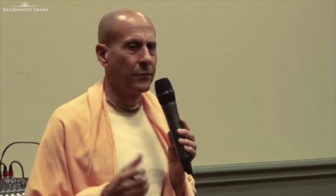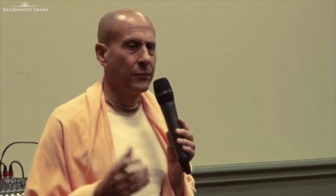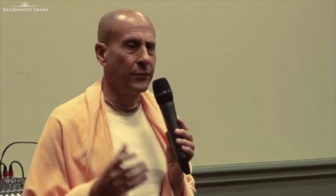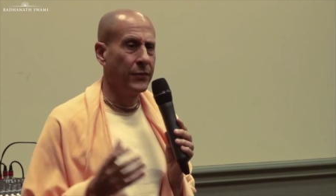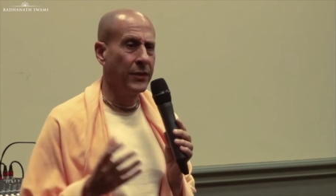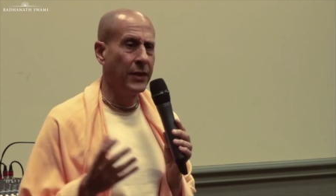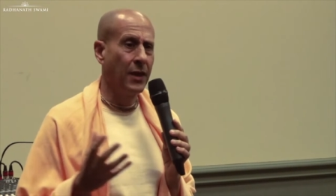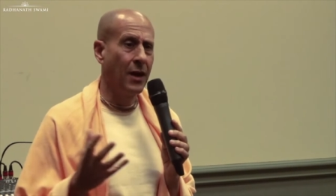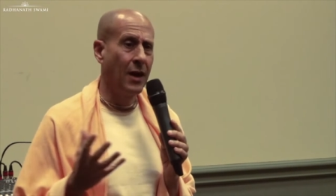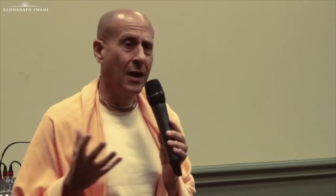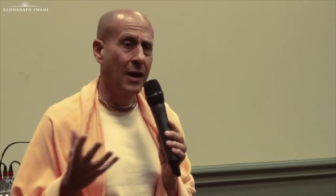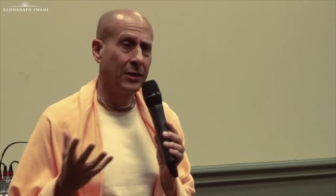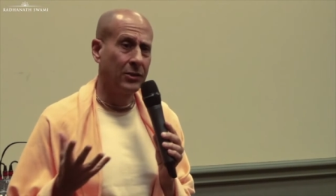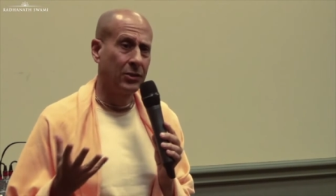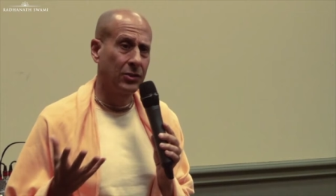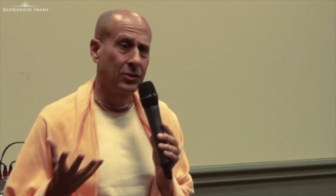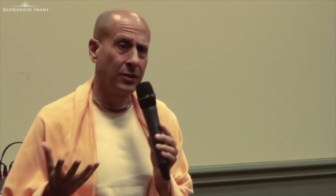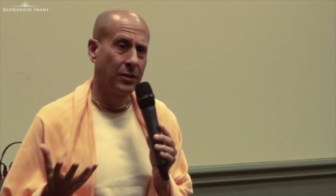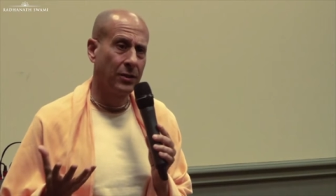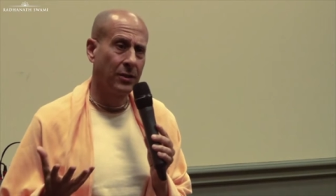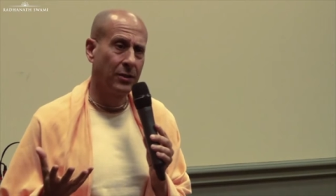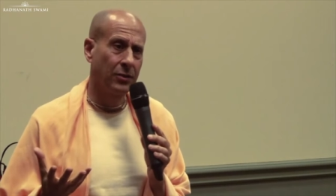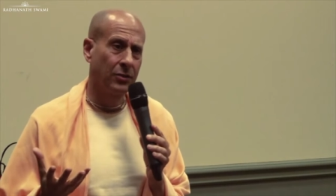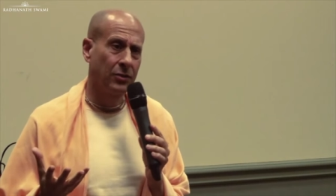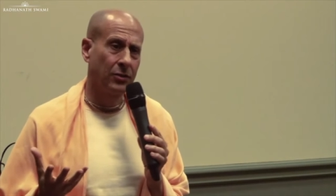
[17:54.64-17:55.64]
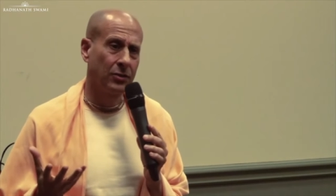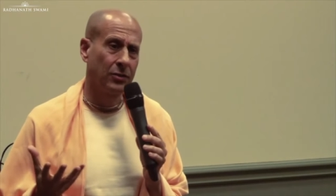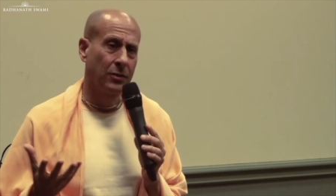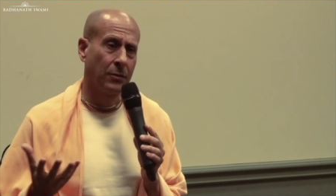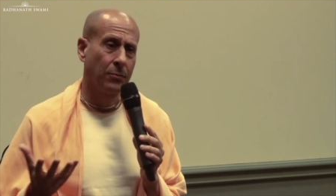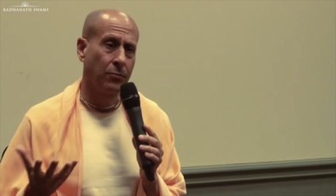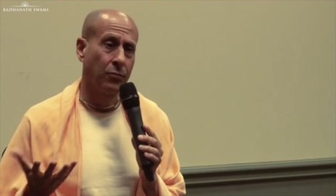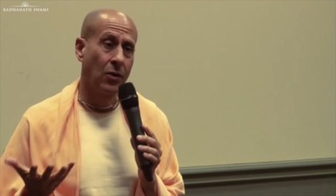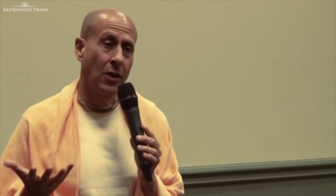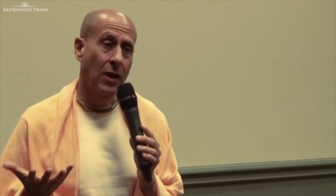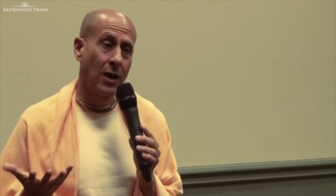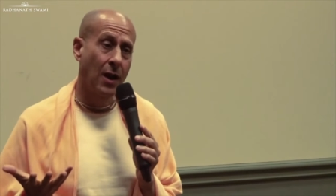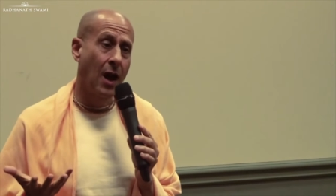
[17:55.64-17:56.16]
The asanas,
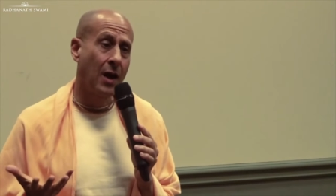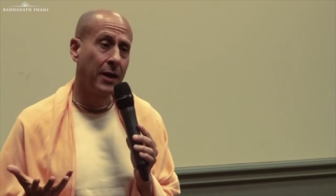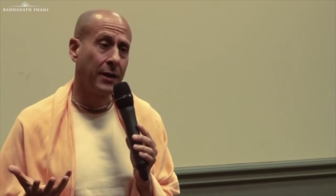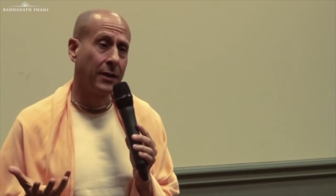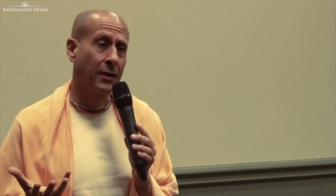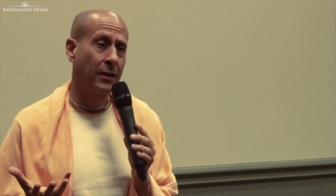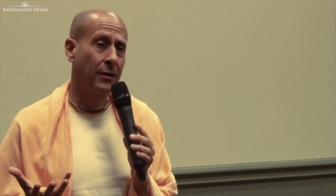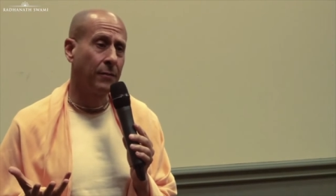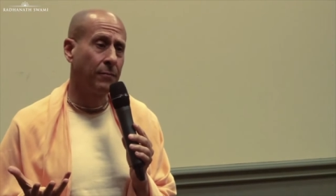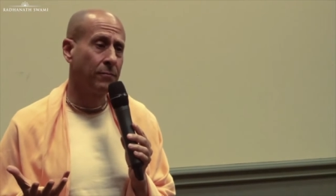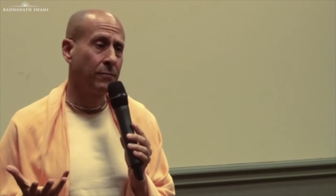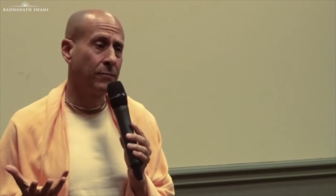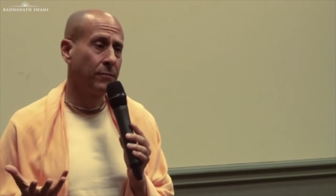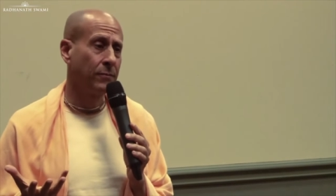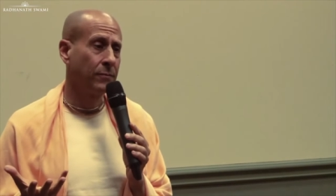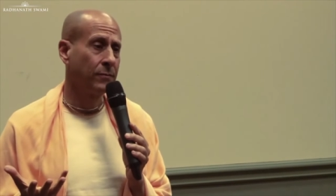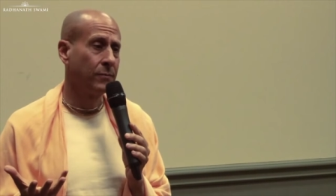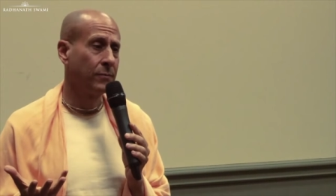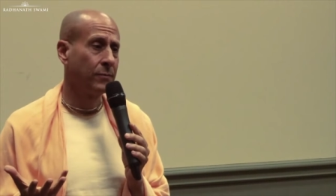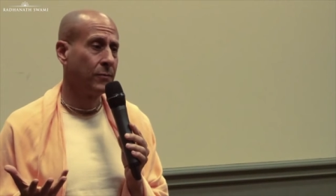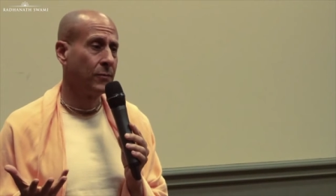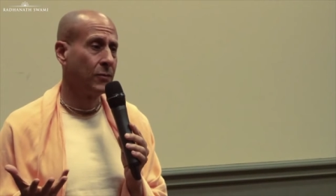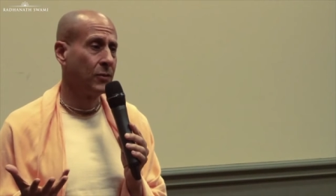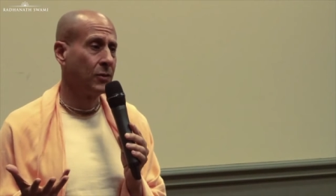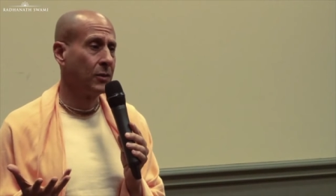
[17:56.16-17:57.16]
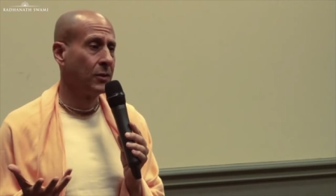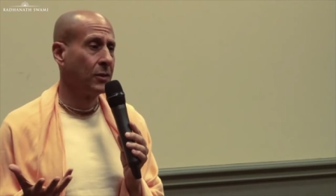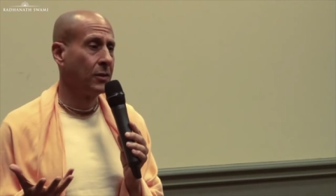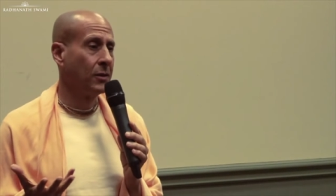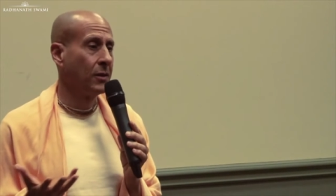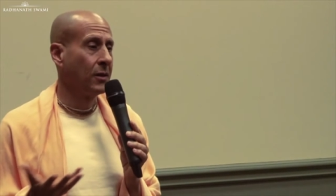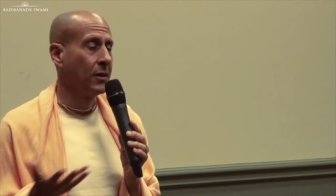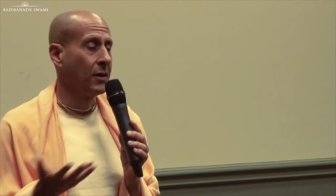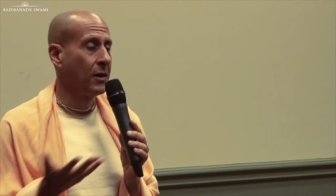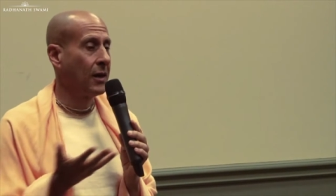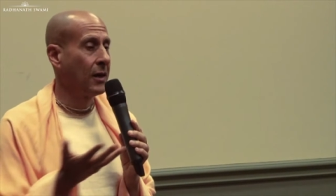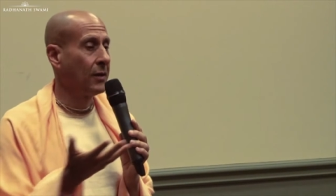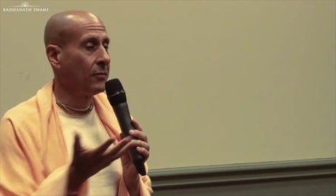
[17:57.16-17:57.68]
the pranayam,
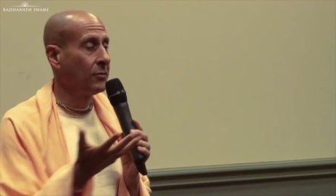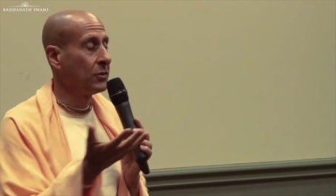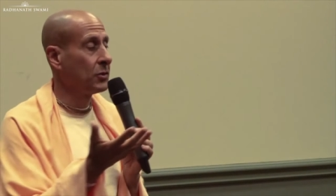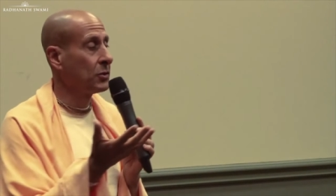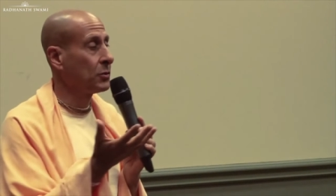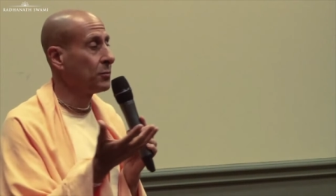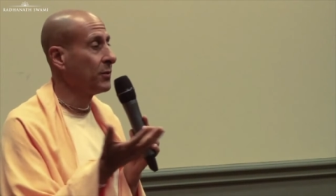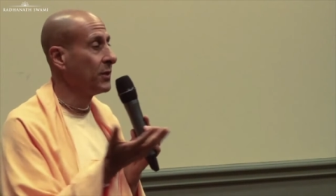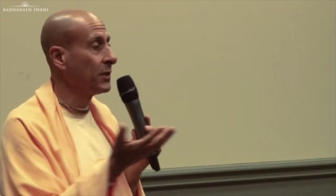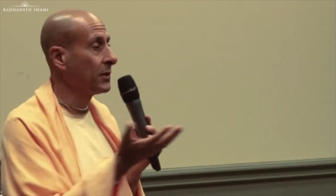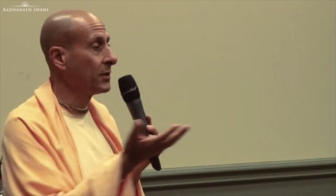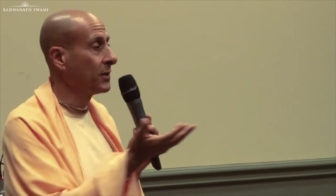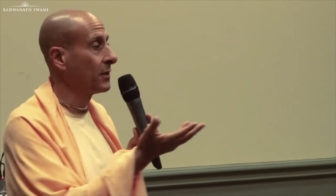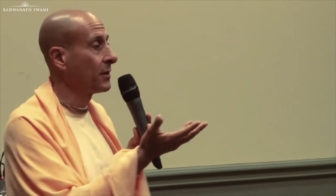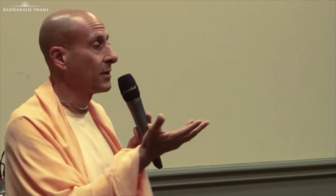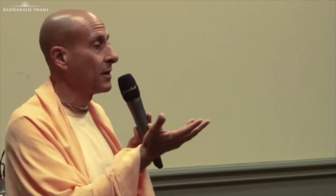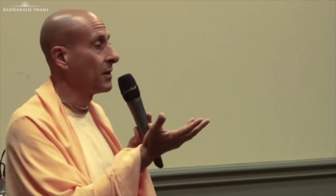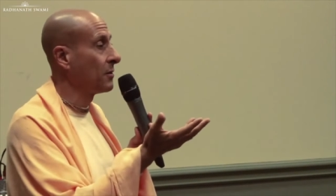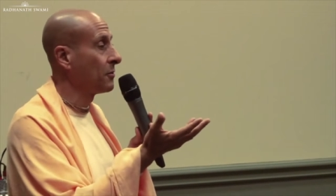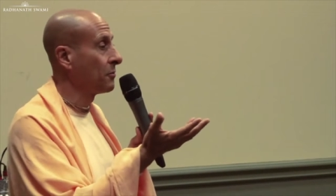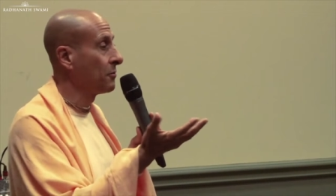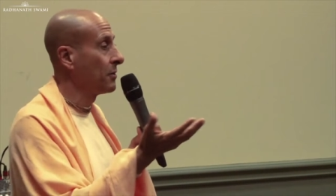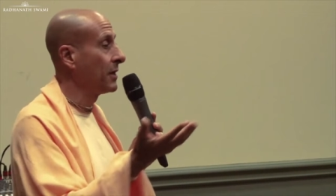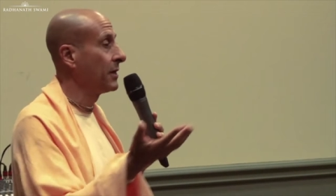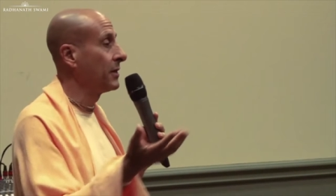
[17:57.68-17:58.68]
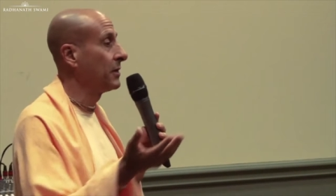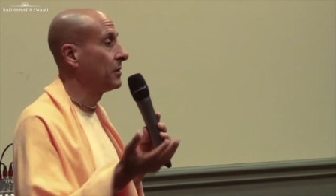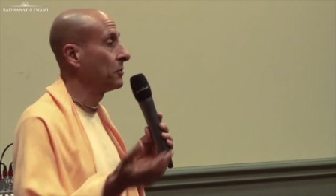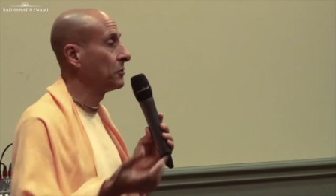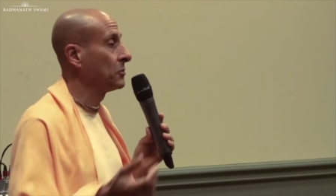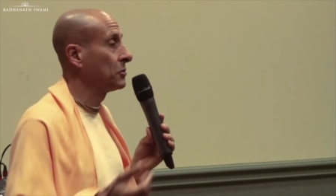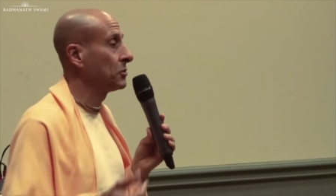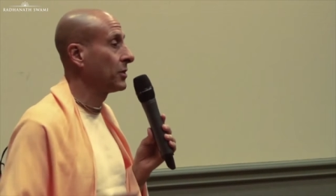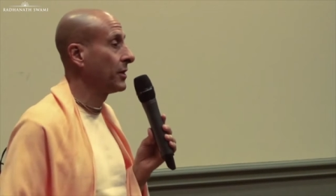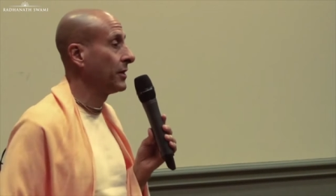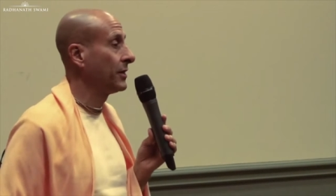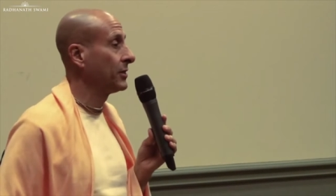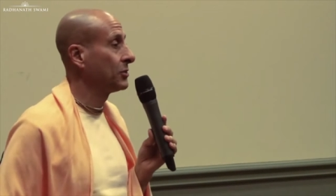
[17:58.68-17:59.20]
I was speaking on a radio
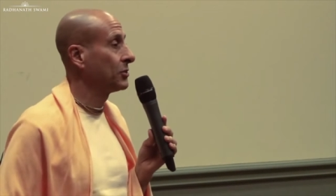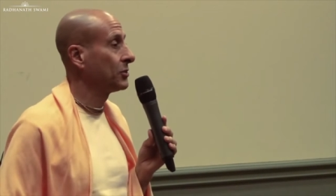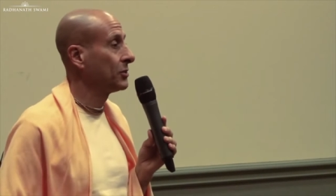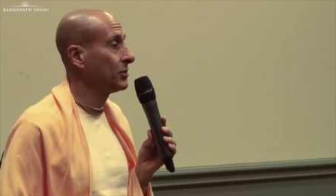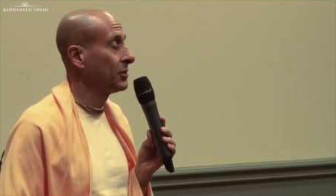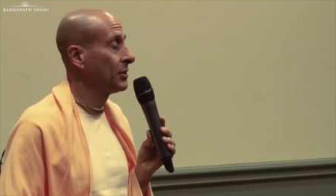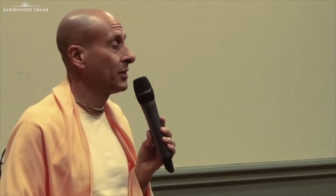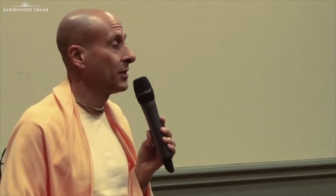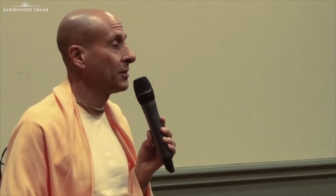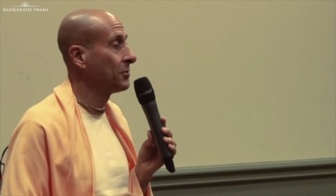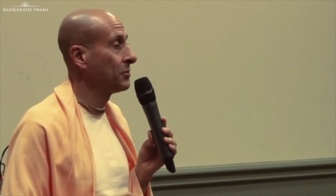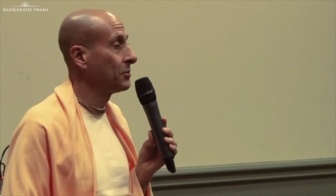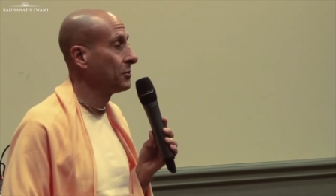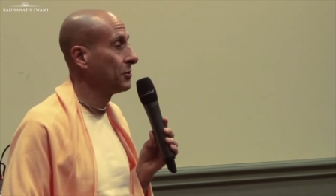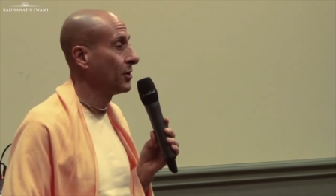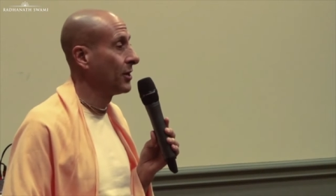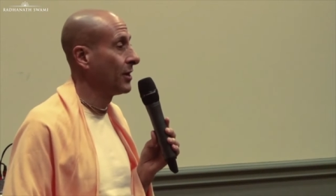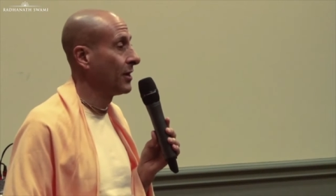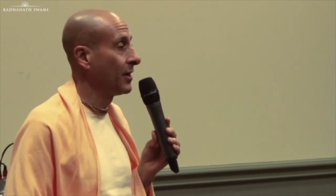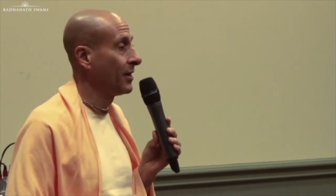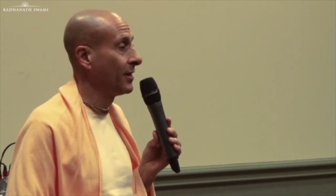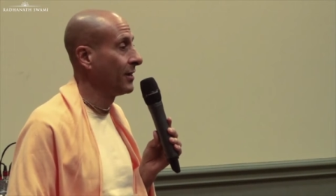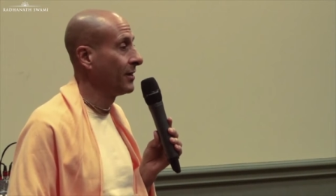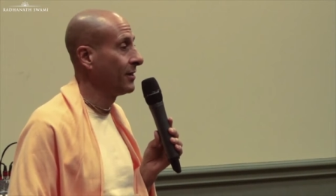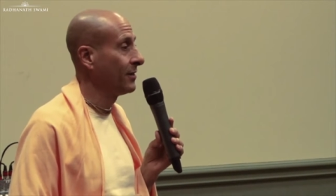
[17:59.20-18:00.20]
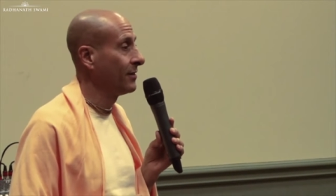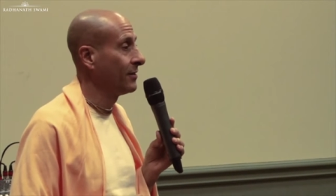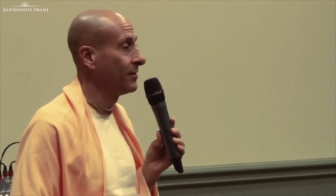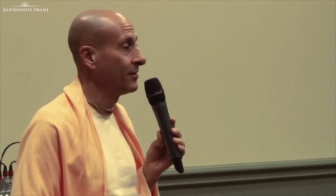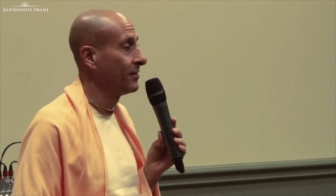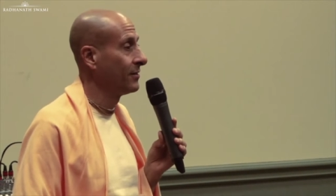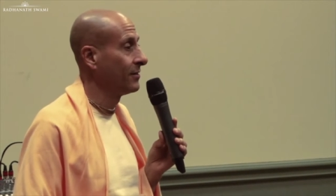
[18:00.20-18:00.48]
station the other day,